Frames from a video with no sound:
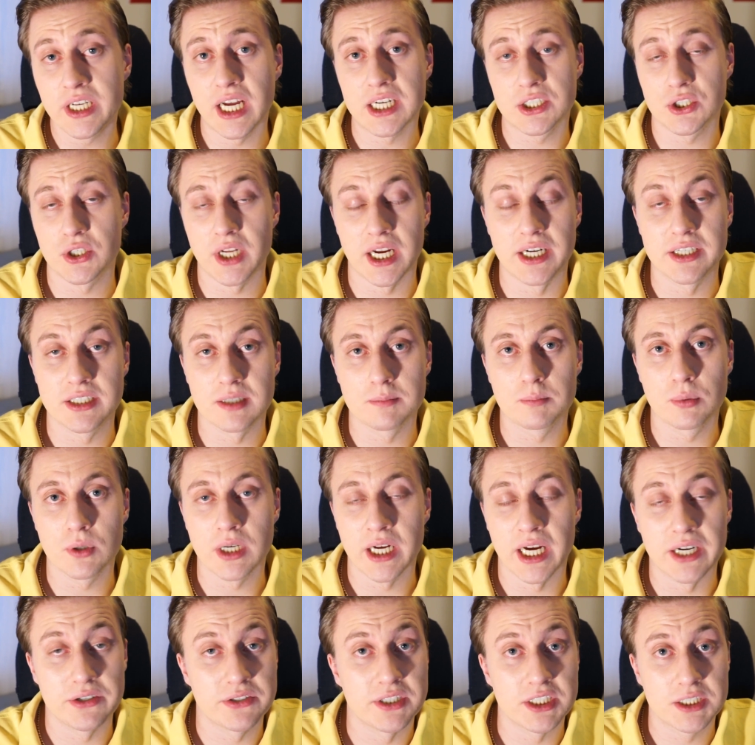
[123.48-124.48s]
National
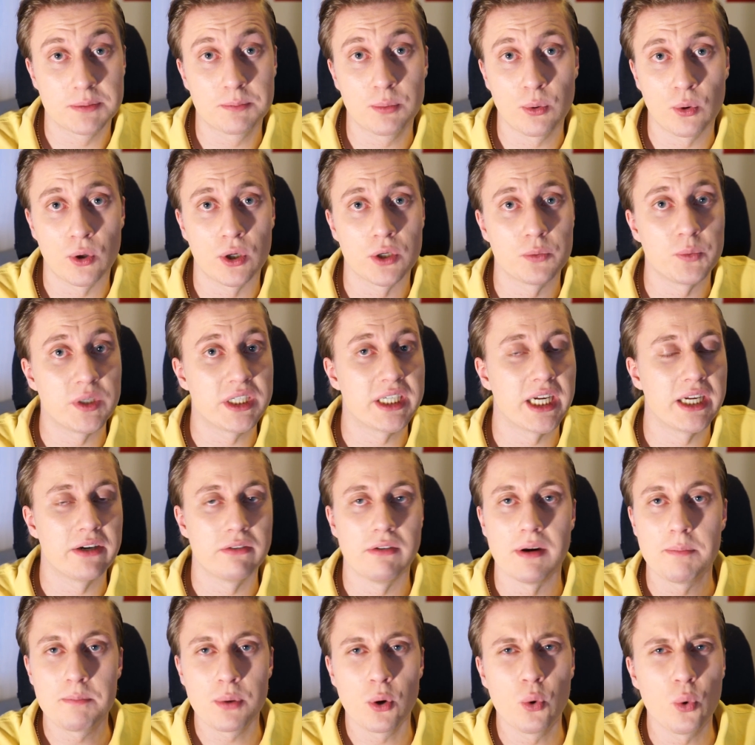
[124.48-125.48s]
Heritage Board with a
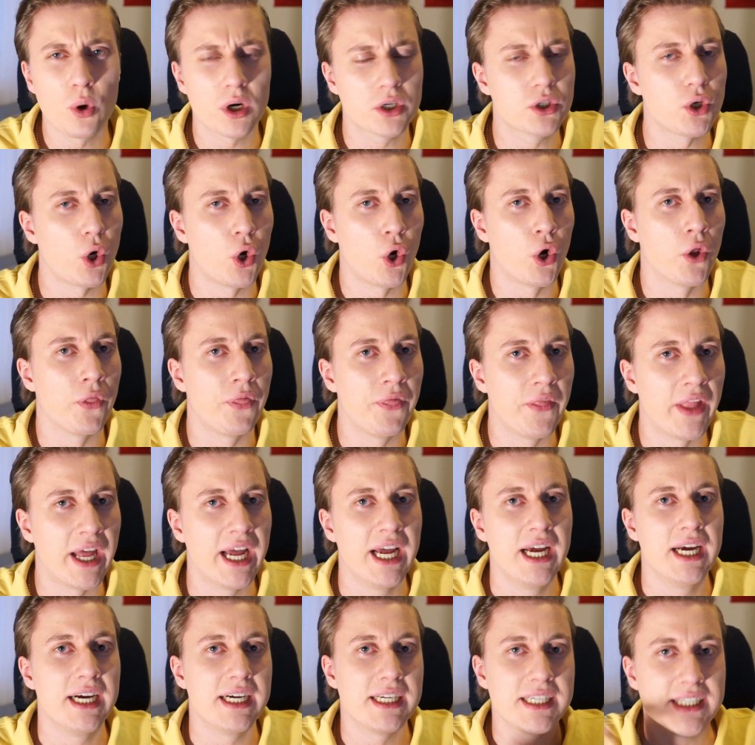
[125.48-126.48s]
report on
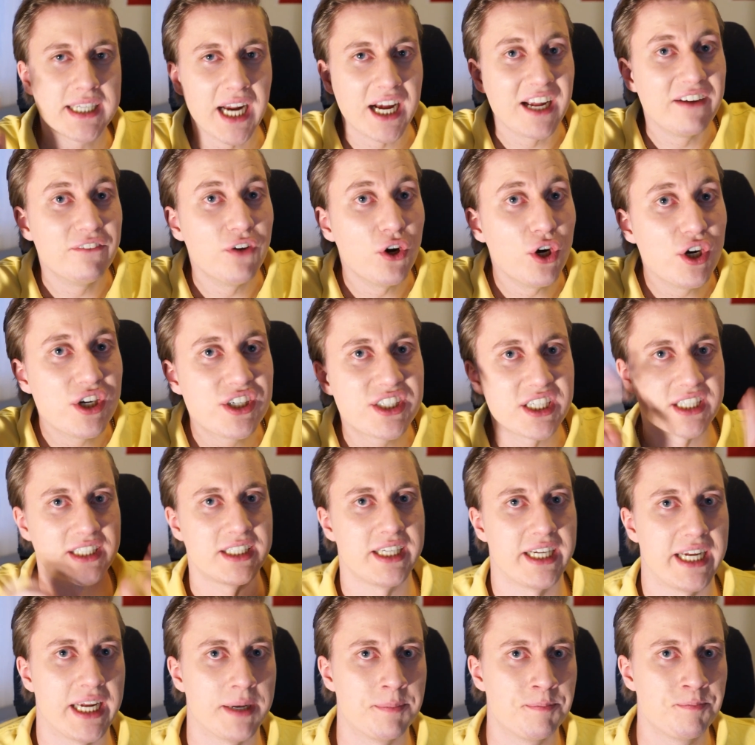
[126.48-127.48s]

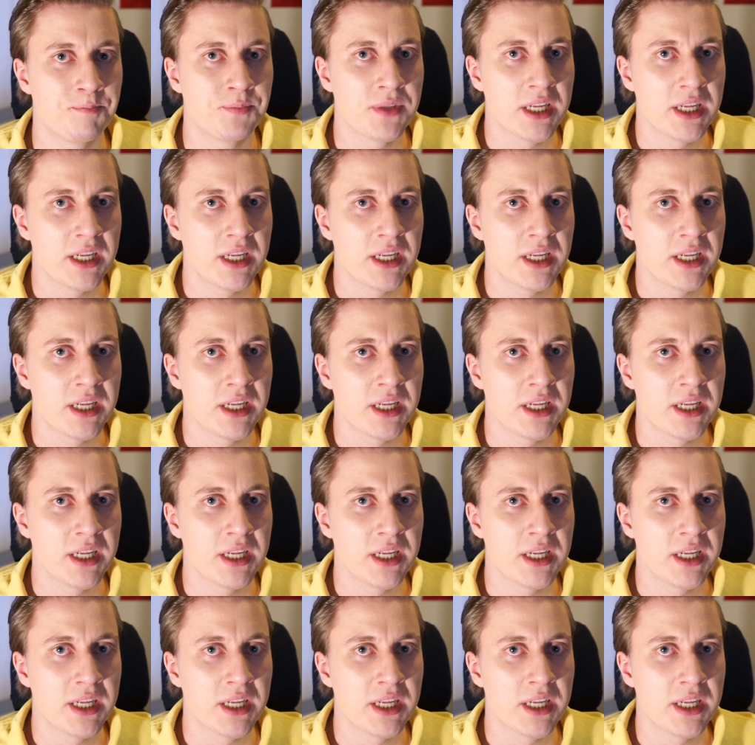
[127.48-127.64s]
diversity.